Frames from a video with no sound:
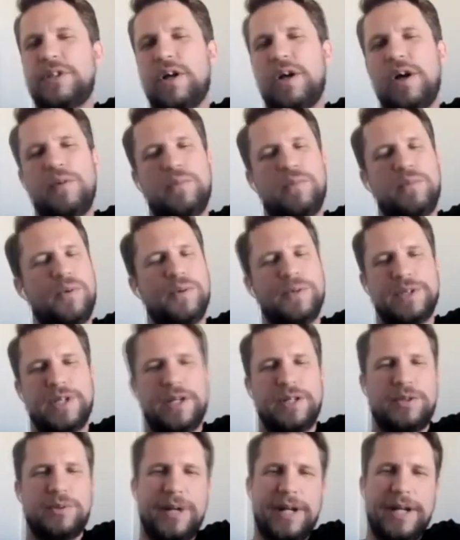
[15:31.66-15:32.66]
like, what was I,
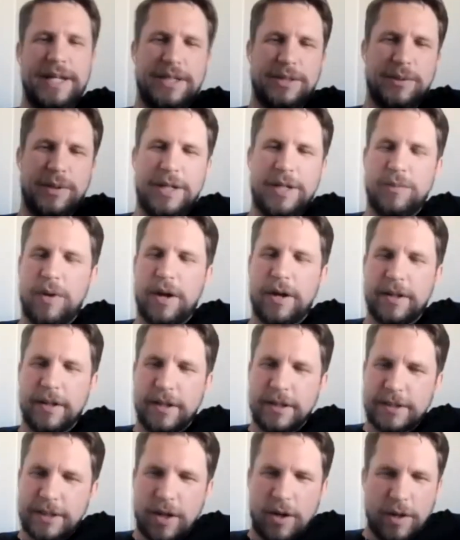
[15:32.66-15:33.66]
20, 21 at
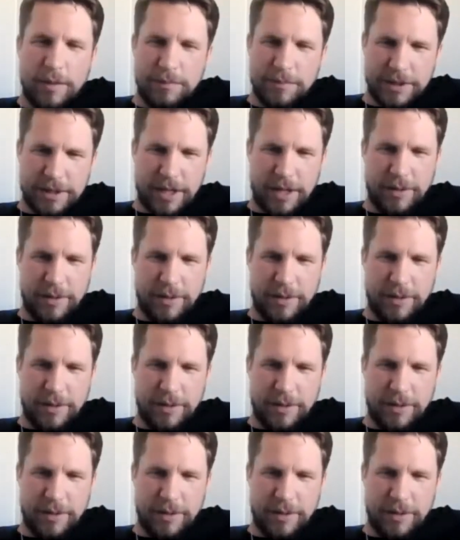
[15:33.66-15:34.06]
the time, so